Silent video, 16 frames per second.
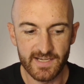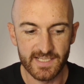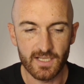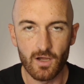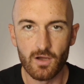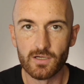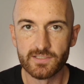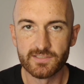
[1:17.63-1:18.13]

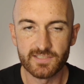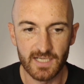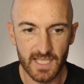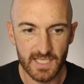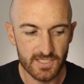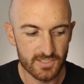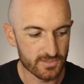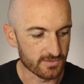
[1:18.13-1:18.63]

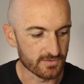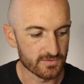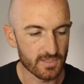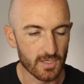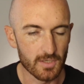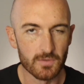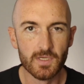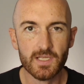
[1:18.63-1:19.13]
isolation.
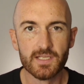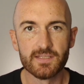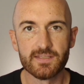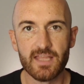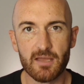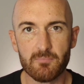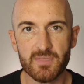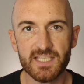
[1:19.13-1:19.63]
So
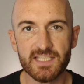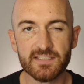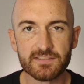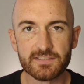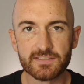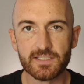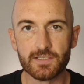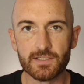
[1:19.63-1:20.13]
that
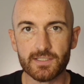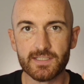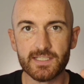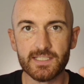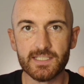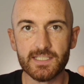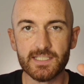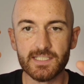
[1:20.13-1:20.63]
means that
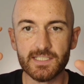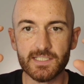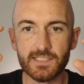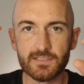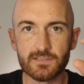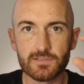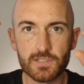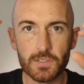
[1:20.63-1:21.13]

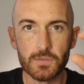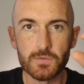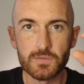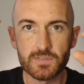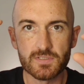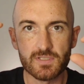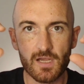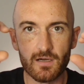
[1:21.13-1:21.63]
the 2
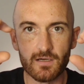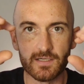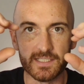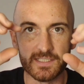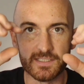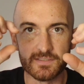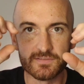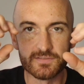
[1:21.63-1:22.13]

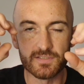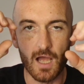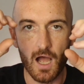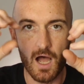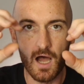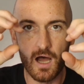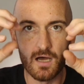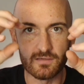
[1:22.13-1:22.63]
sides
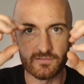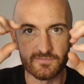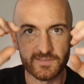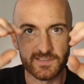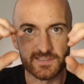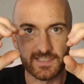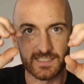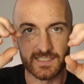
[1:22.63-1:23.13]
aren't
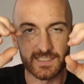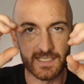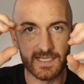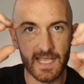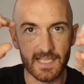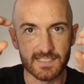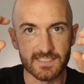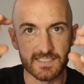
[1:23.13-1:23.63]
physically
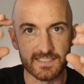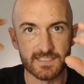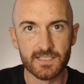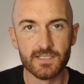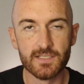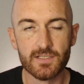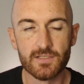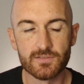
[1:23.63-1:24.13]
connected.
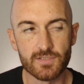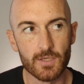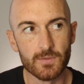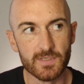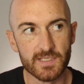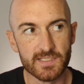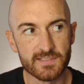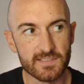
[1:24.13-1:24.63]
So
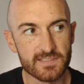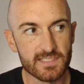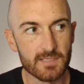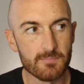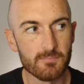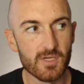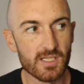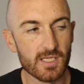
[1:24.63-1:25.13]
it's a
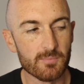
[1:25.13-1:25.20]
similar